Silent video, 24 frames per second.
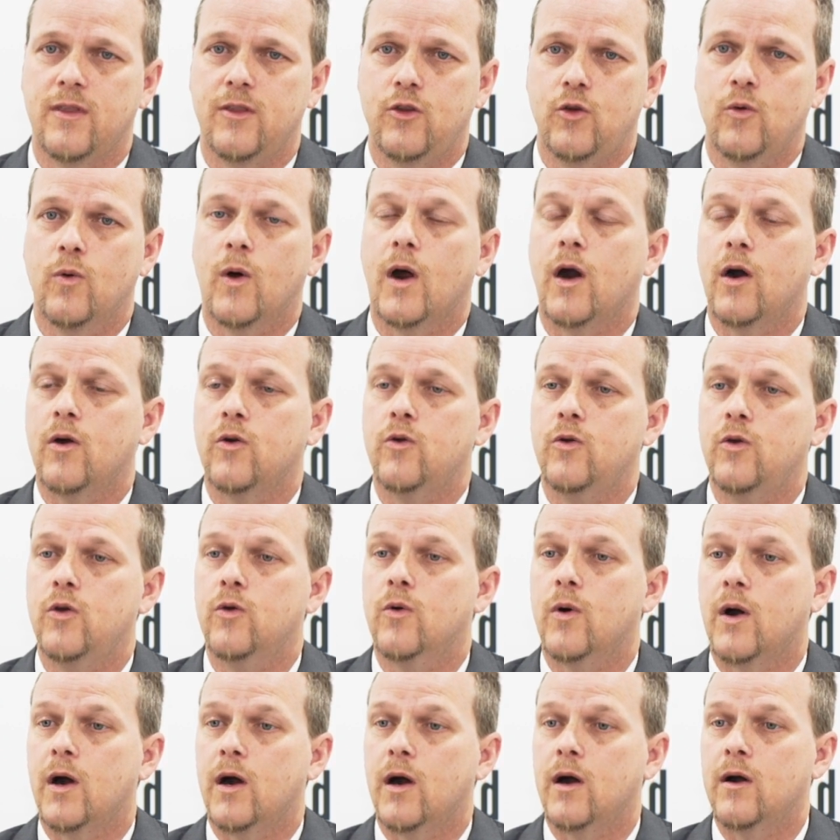you are who
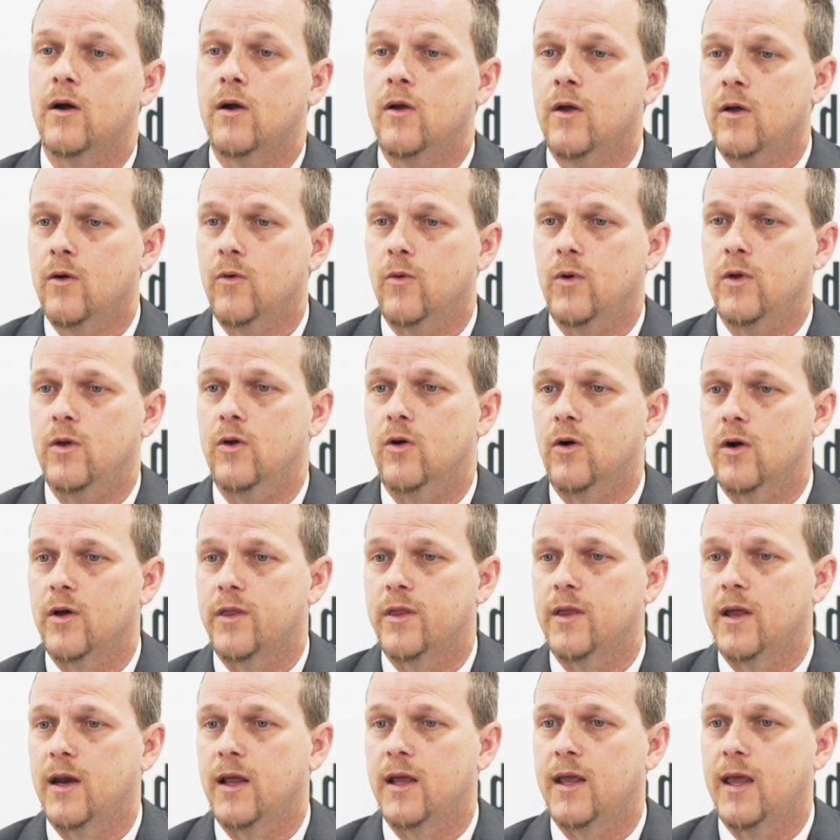you are when you're
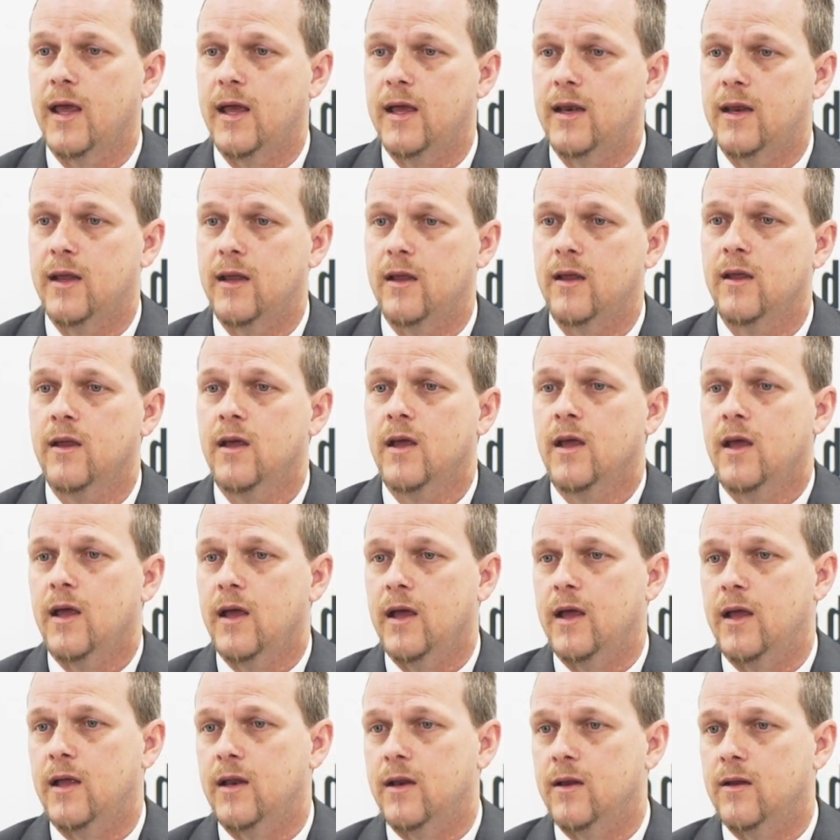authenticating
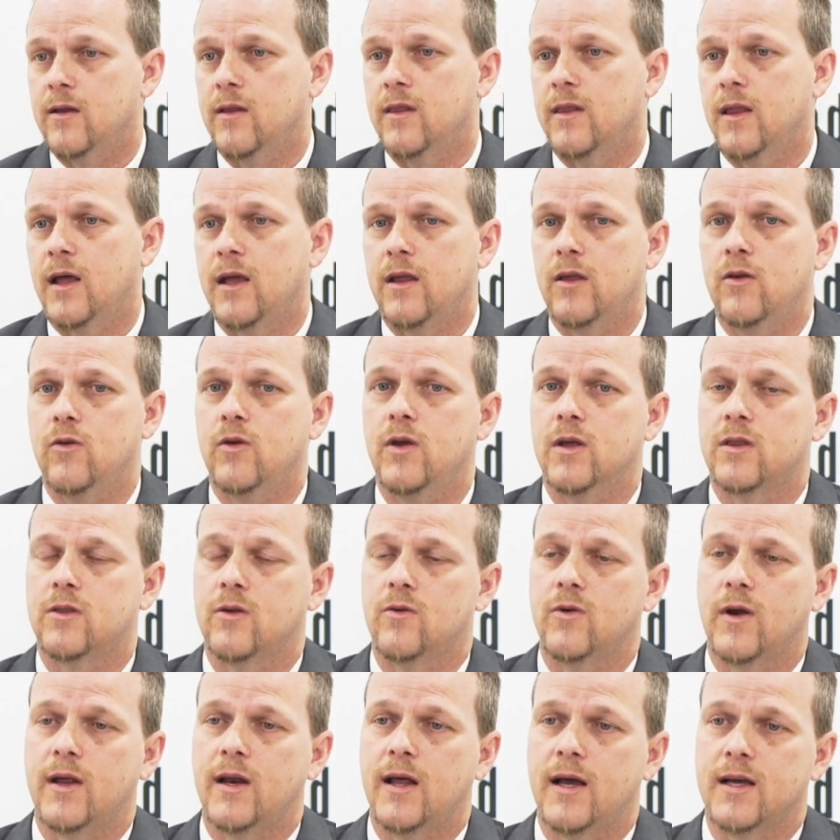and that you get
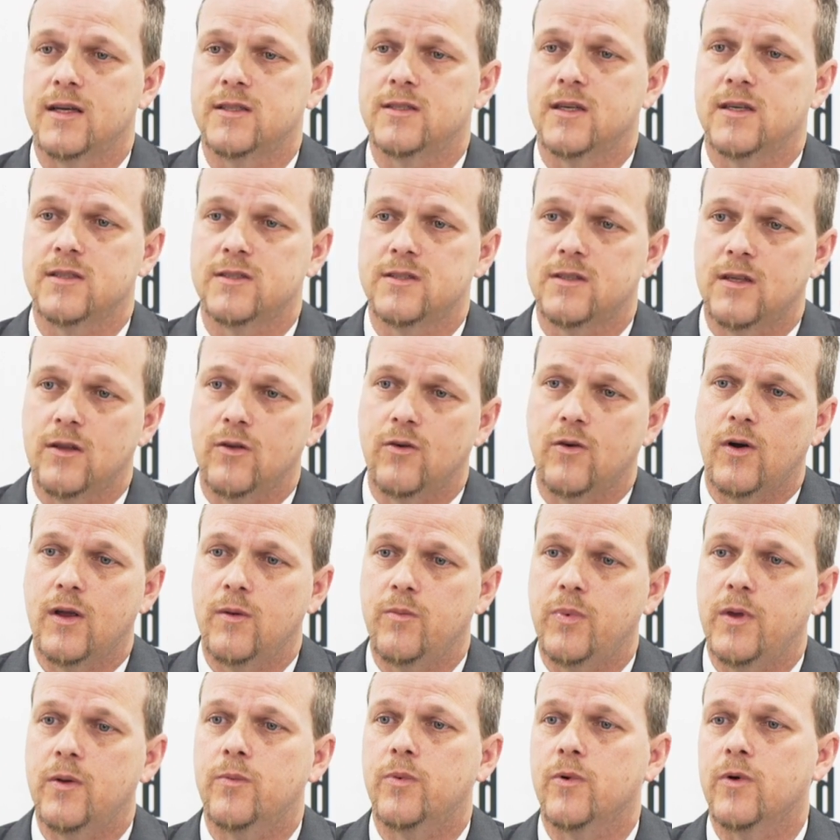the right access to the
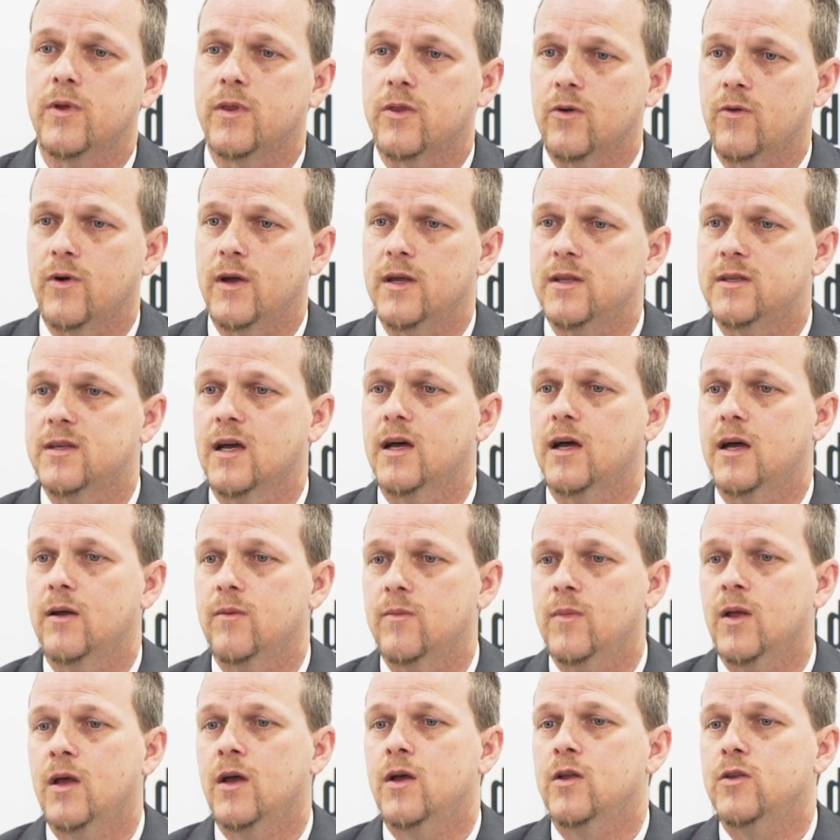right people at the right
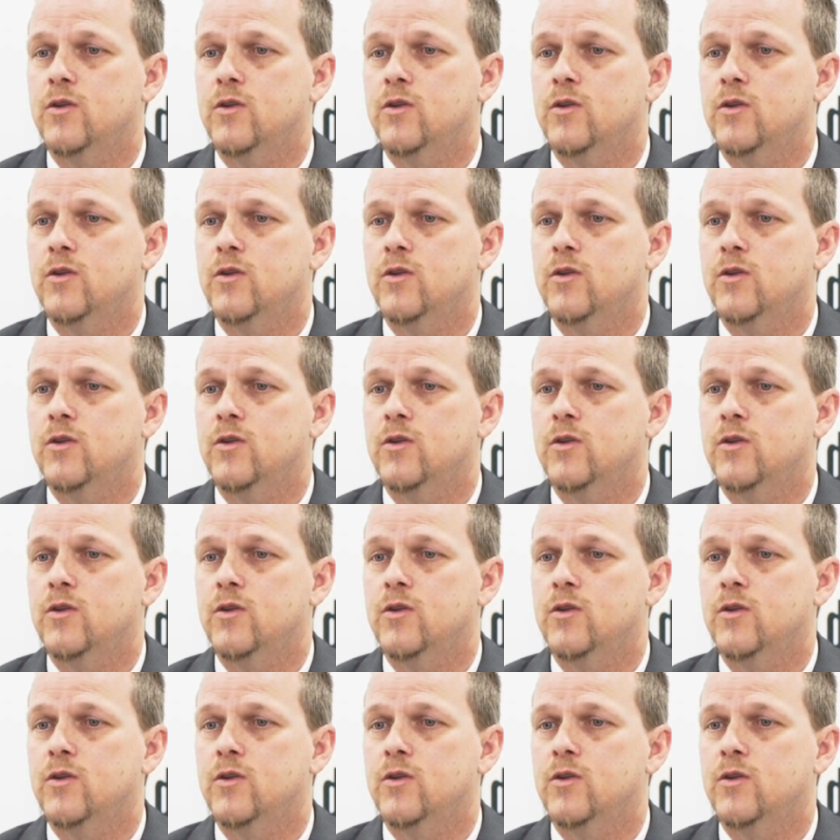time